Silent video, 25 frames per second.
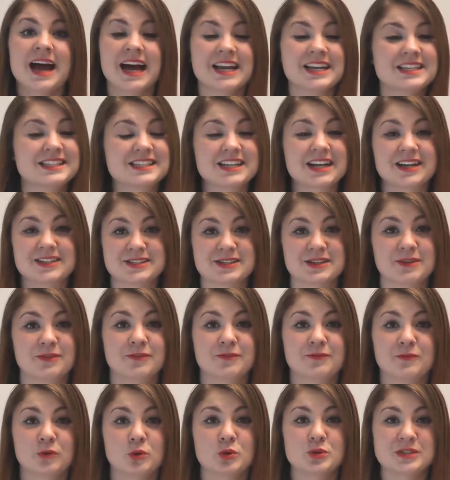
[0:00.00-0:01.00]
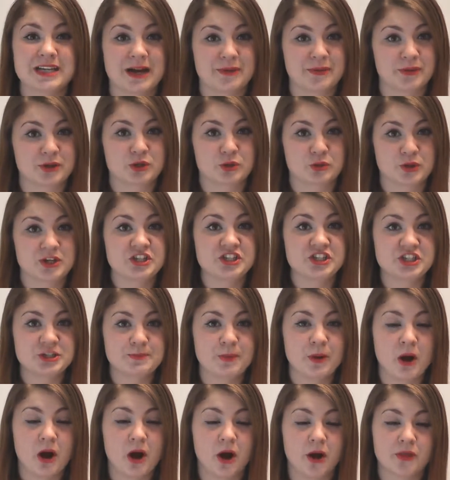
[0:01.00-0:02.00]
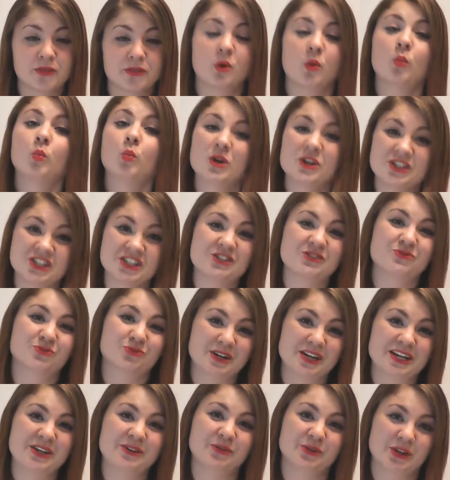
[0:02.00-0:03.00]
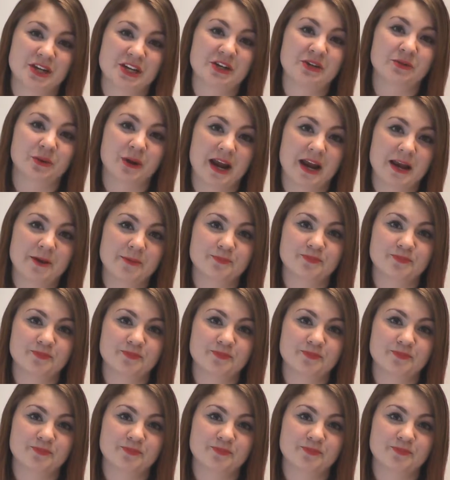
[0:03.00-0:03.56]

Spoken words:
and doesn't fall down the cringy path, which is really, really great.